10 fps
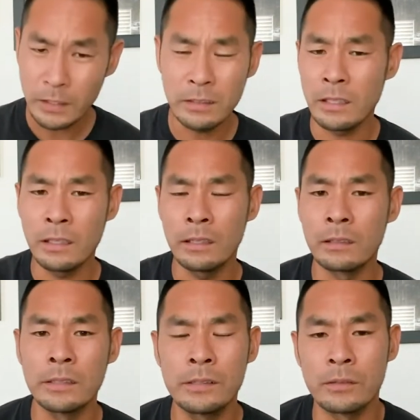And,
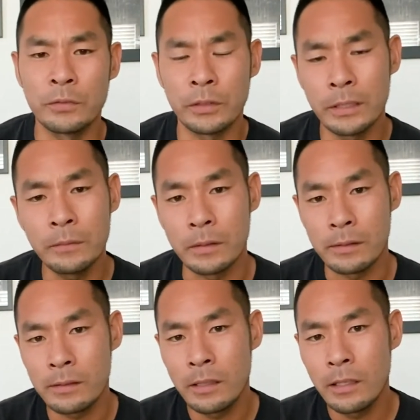and listen,
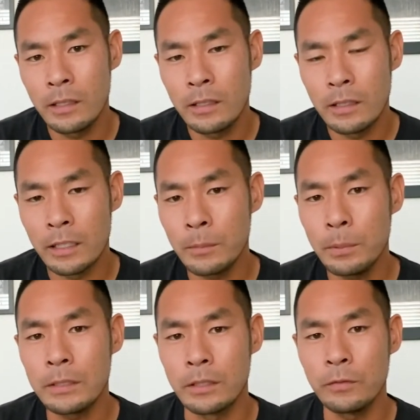forgiveness it can
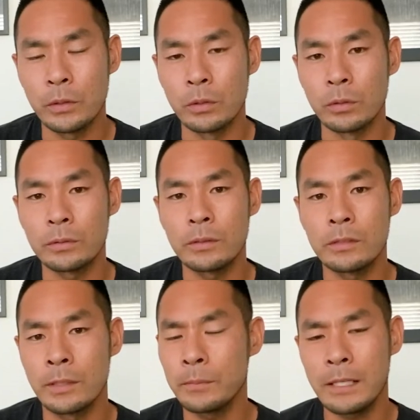be difficult.
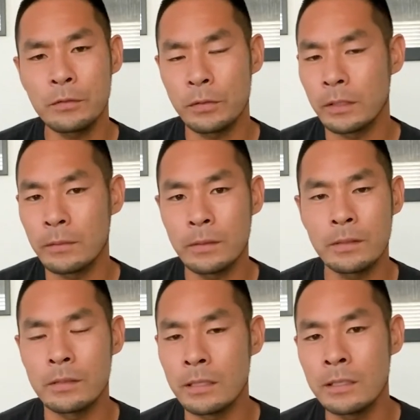Sometimes forgiveness
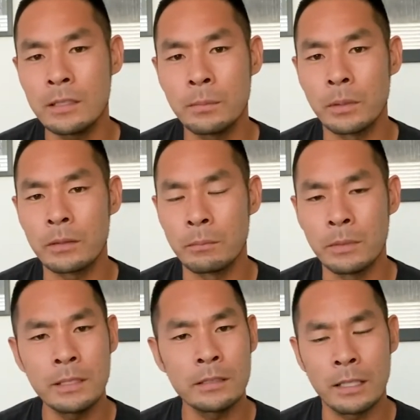is easy, but
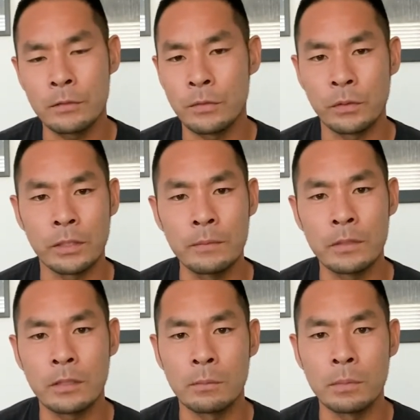many times
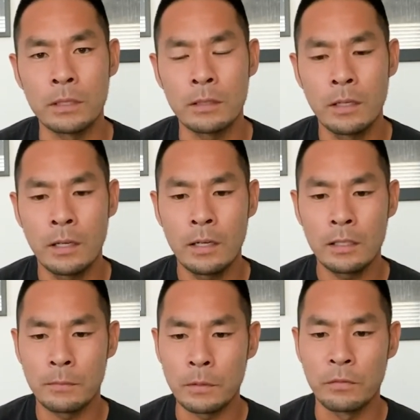forgiveness can be
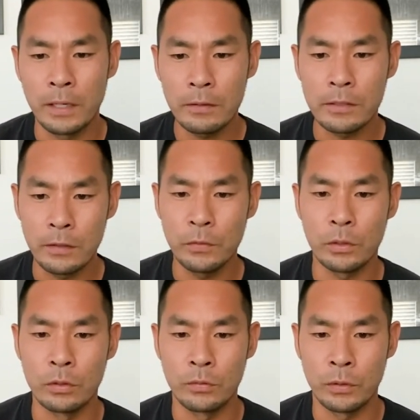can be very
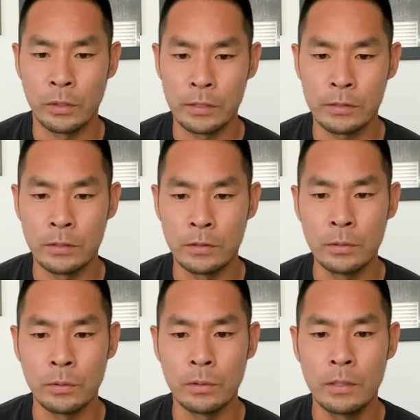difficult for us to
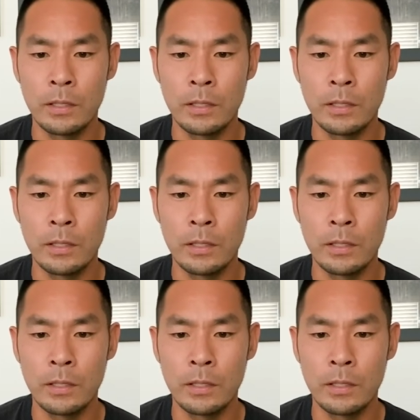do.